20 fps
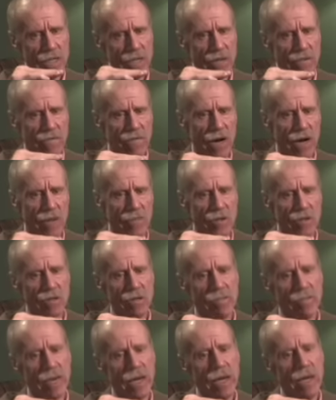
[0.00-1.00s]
the environment
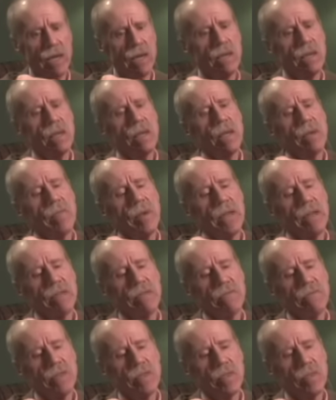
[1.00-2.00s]
to make
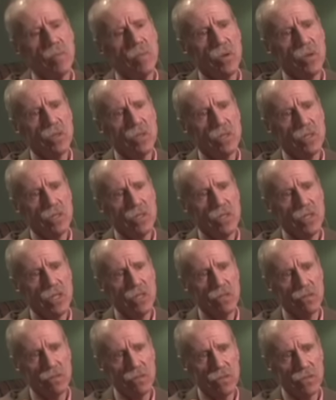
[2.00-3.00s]
it fit the person's
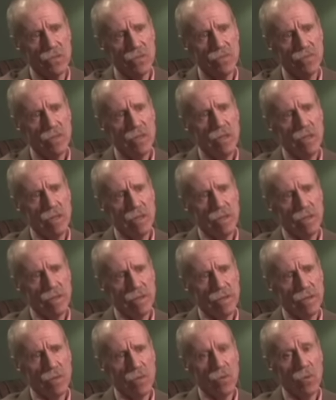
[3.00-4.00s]
skills.
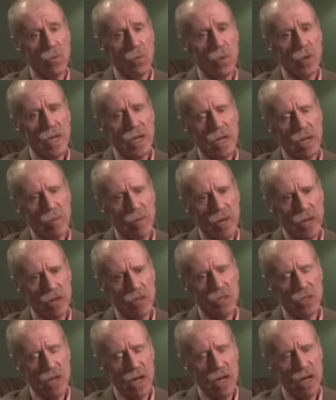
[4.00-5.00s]
We need a
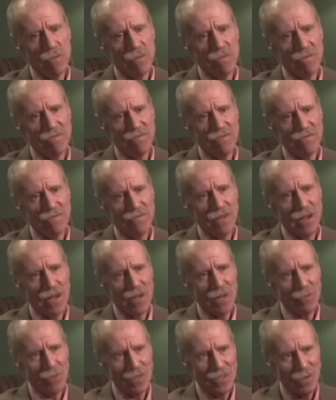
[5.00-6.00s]
better job of
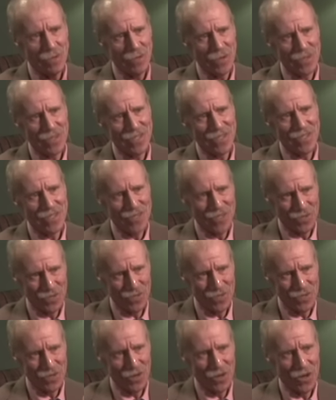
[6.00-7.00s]
defining what the person's
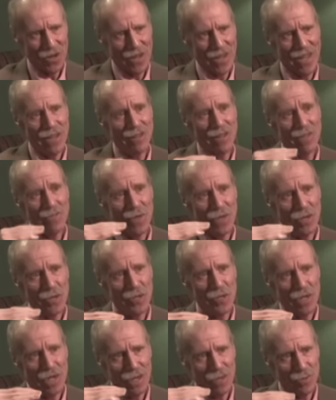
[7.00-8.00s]
skills are and a better
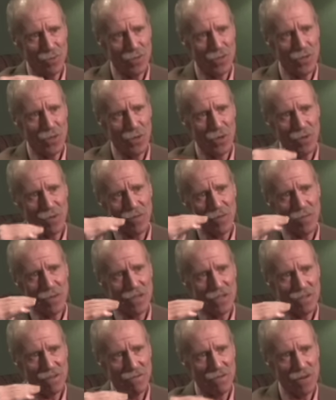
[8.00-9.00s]
job with knowing the
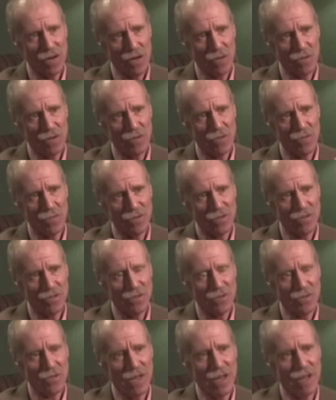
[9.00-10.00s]
best environment to
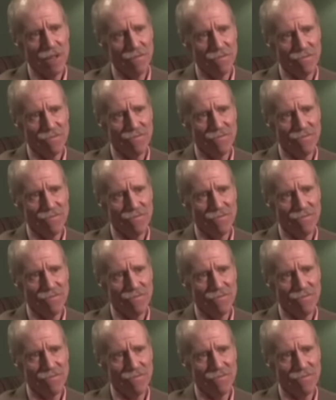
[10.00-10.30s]
do that.